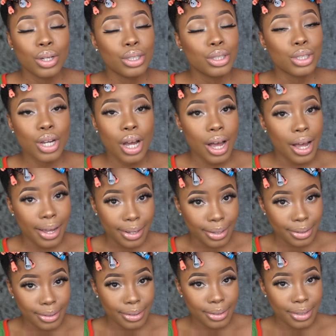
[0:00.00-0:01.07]

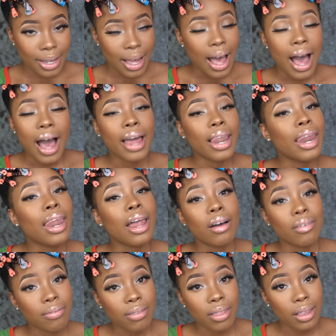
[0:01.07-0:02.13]
Child, I
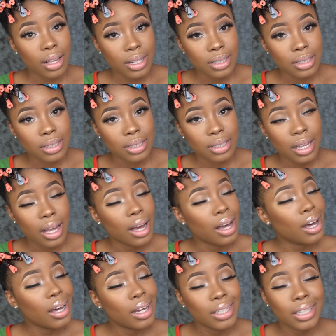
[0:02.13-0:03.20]
love this.
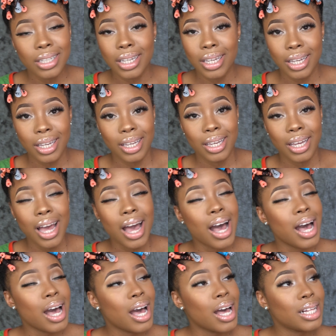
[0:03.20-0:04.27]
Honey,
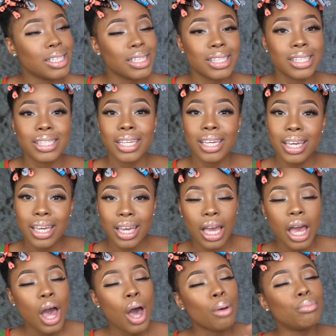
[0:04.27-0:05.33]
hunty,
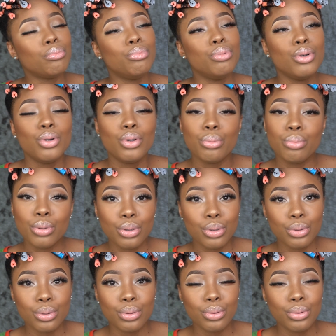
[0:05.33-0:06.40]
boo
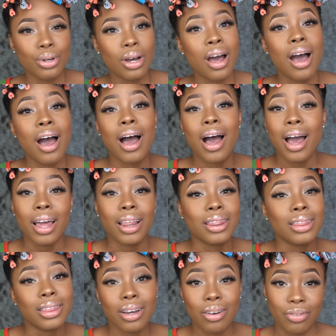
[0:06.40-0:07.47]
boo, I
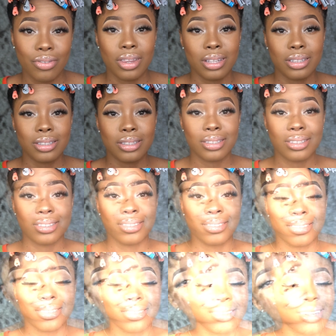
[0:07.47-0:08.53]
love this.
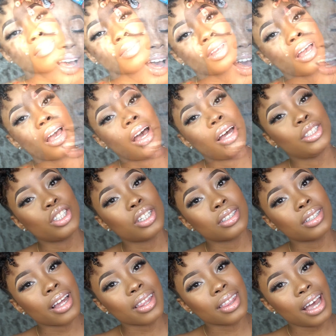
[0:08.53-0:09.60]
And
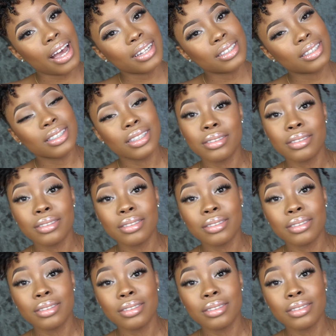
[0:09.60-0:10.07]
just like that,